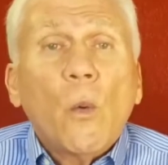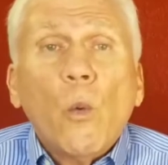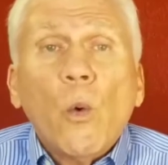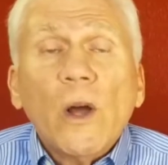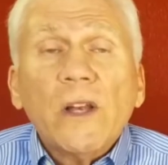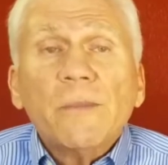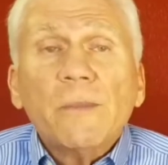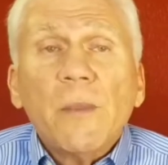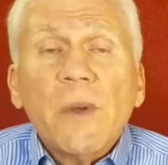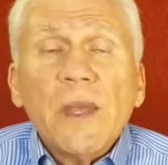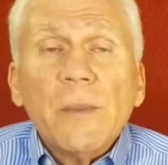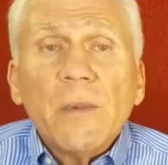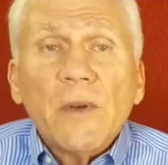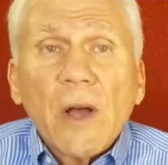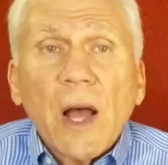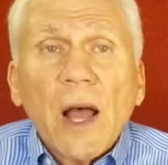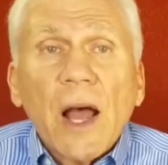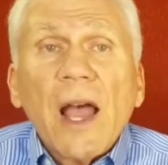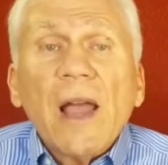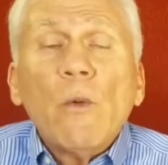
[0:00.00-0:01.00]

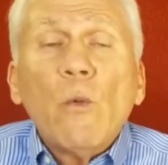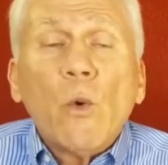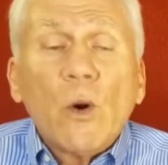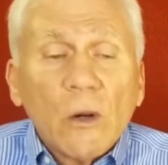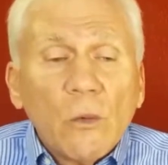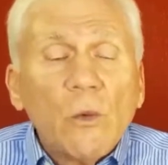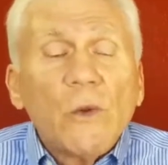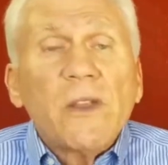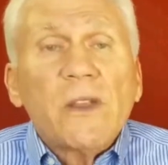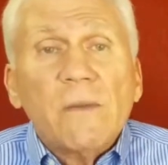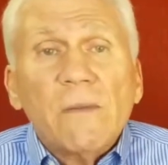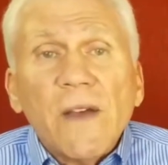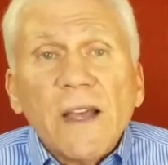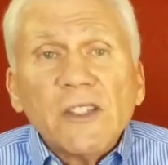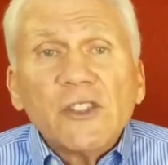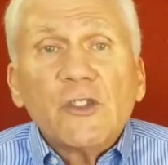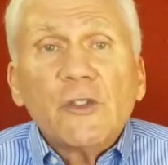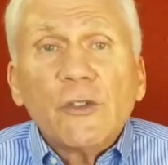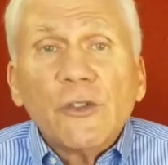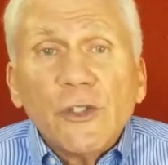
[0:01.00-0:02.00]
I work with
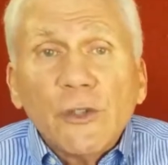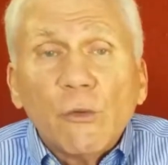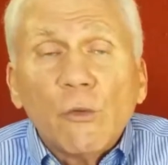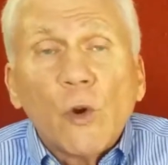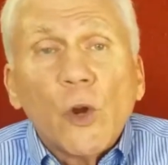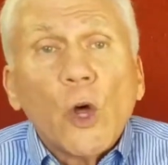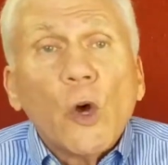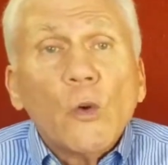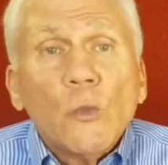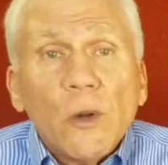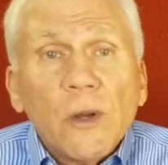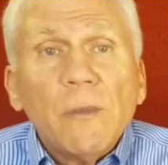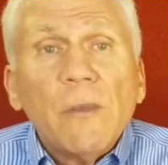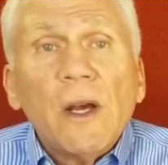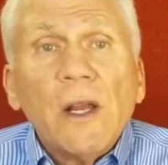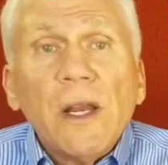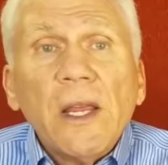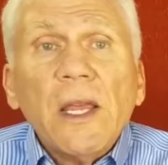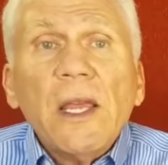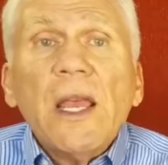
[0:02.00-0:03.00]
investors who loan me
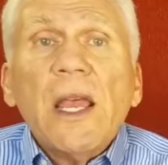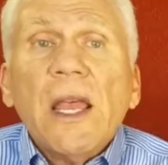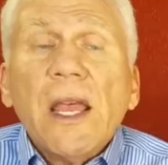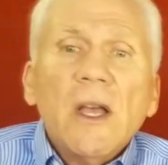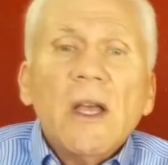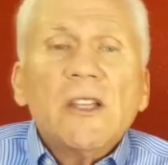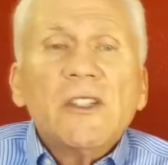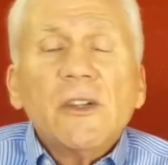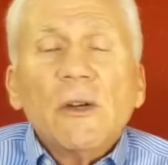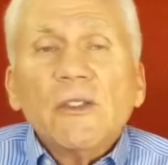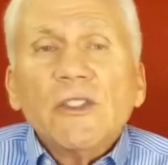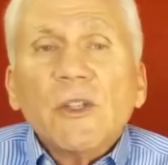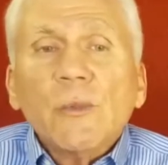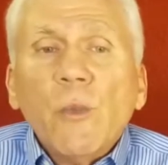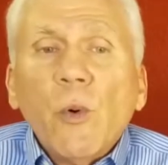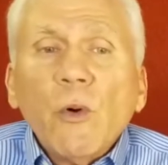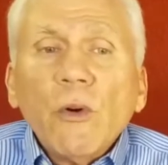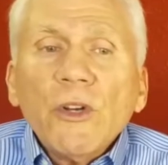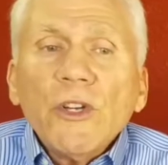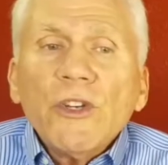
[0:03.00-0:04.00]
money. So it's
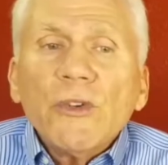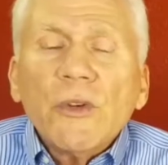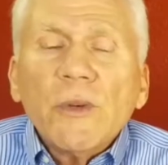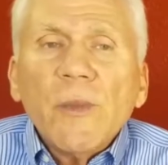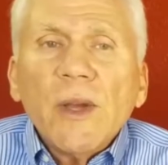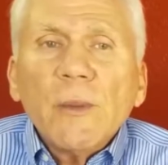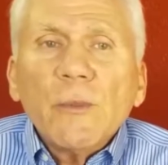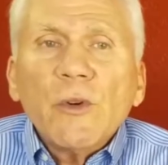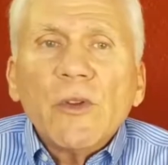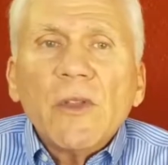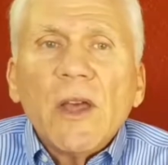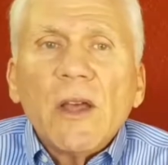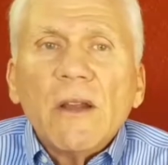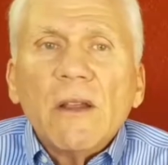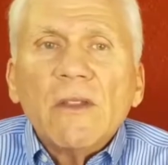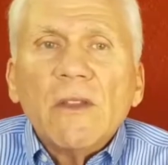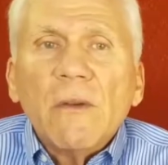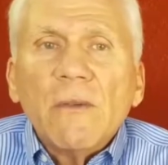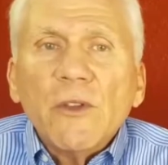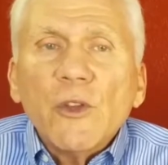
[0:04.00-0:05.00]
important to remember
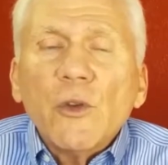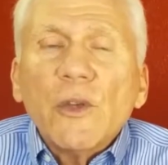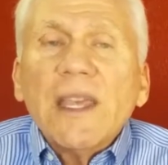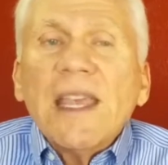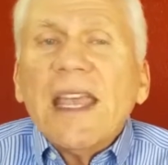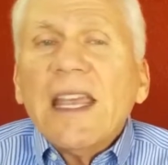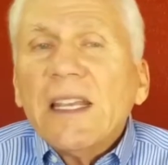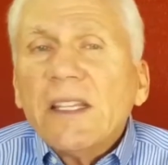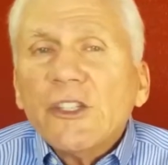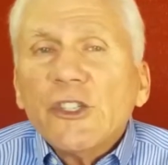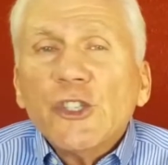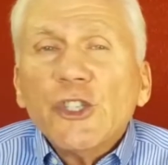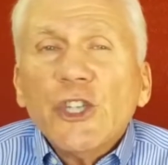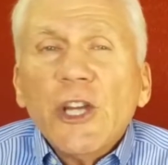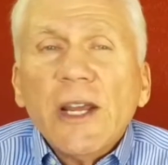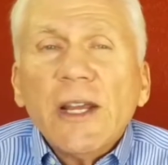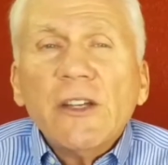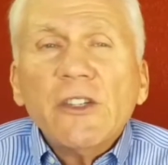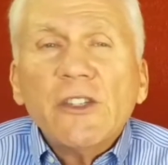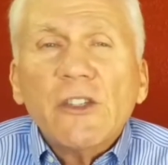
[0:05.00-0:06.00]
that you can't
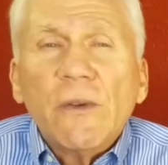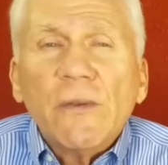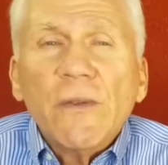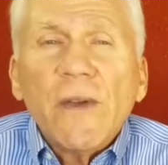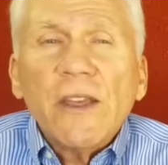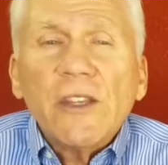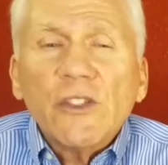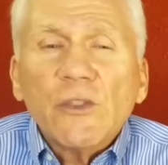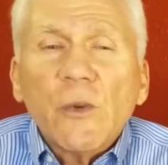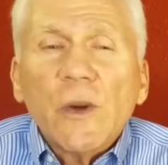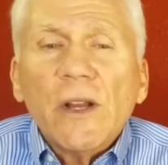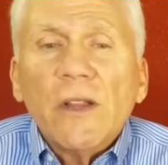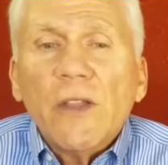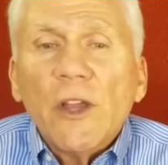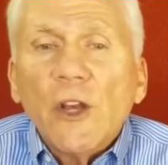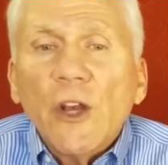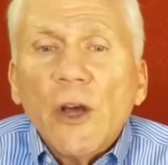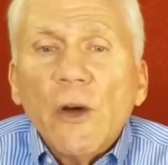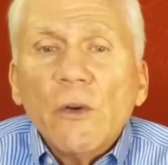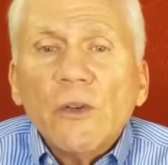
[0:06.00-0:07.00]
change the face rate of
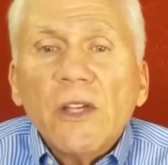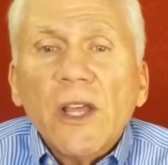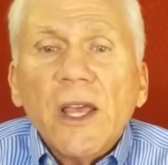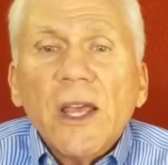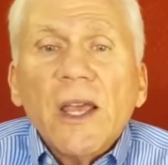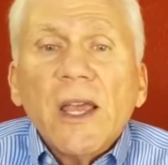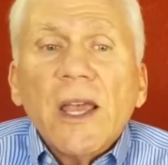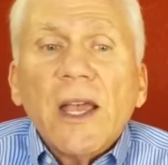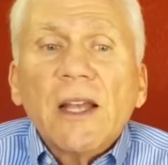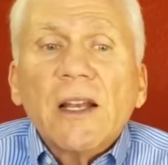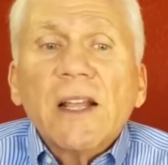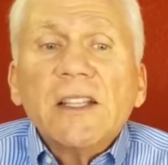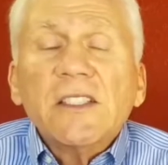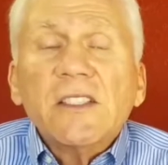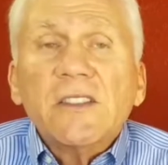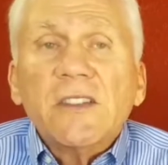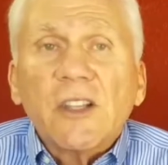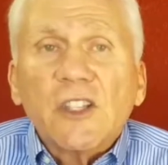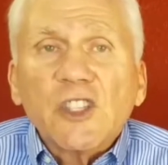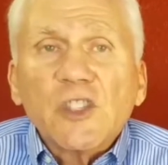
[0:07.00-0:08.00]
a note unless
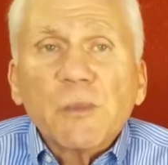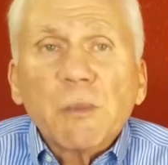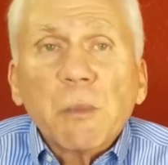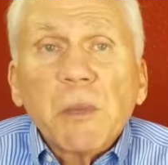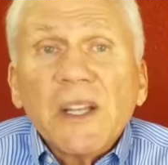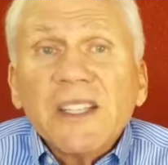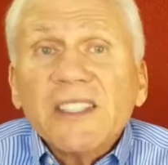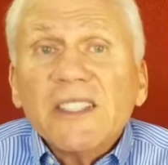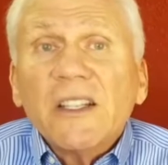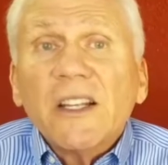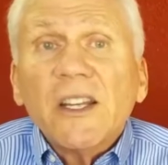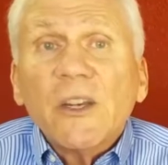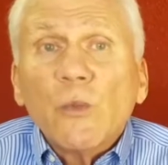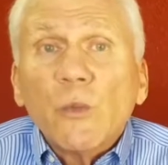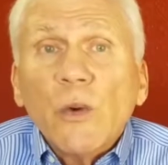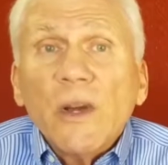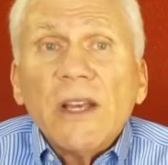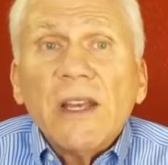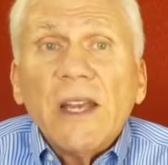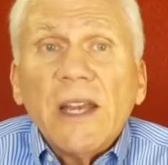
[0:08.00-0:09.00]
it's explicitly
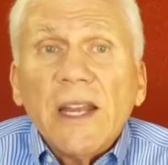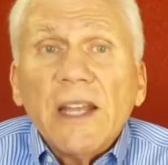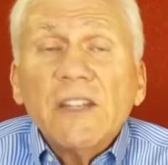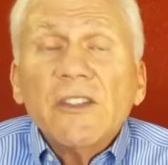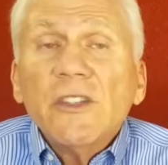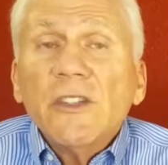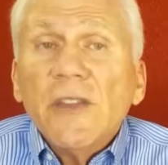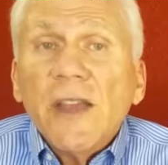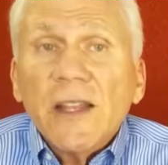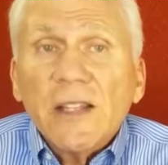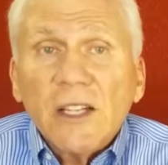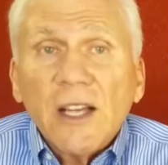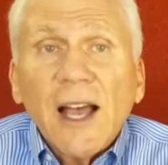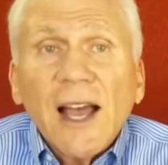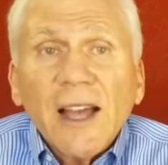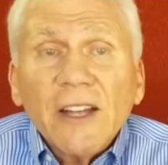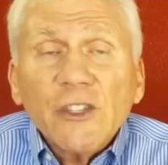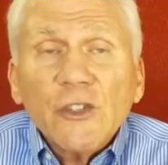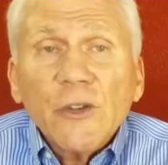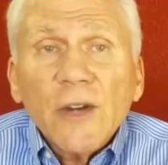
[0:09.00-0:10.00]
written into that
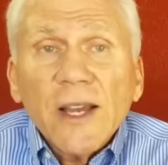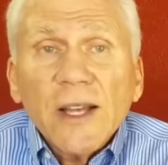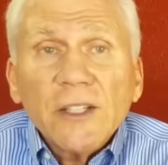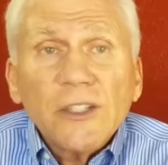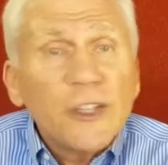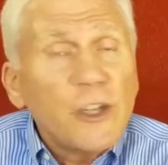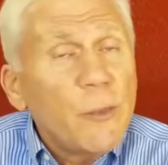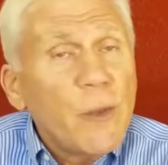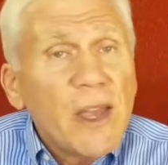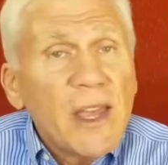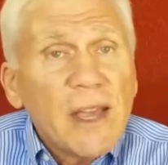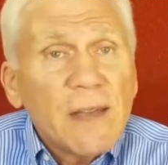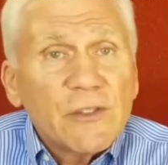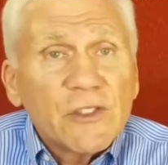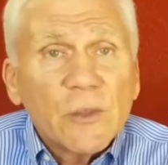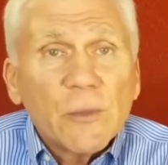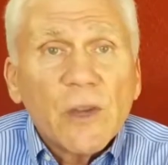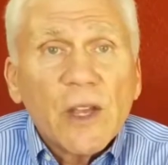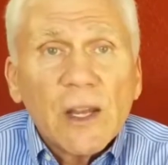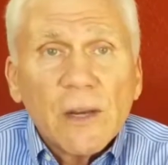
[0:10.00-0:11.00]
contract. You may have
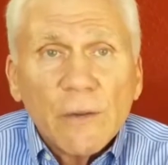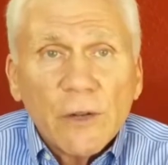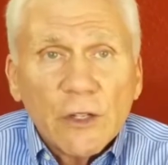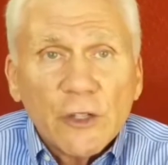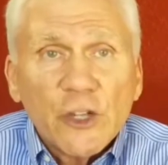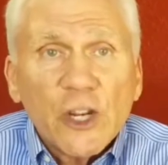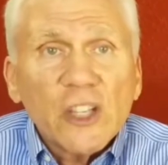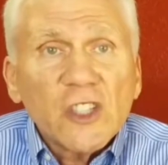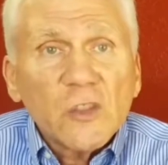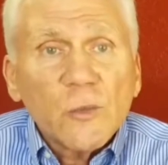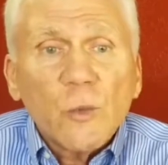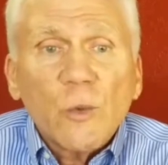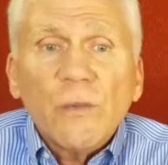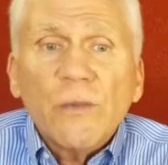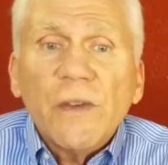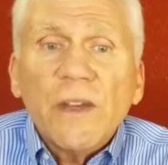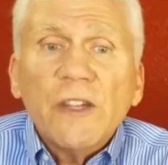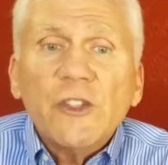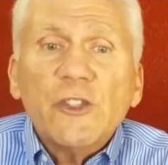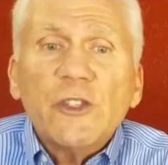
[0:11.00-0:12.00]
some kind of an adjustable
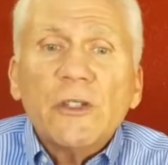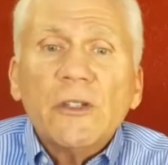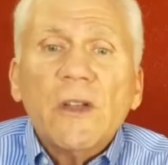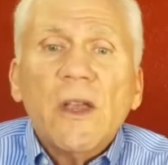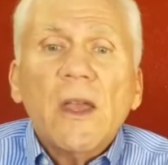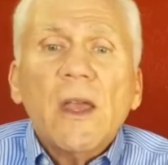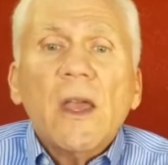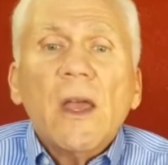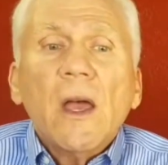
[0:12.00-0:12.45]
feature,